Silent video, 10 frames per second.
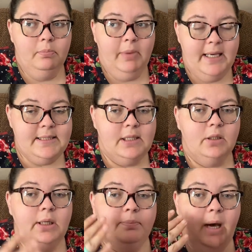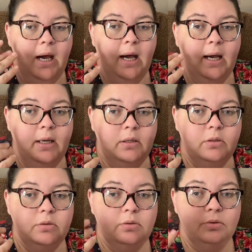Basically, my
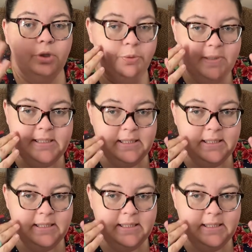lupus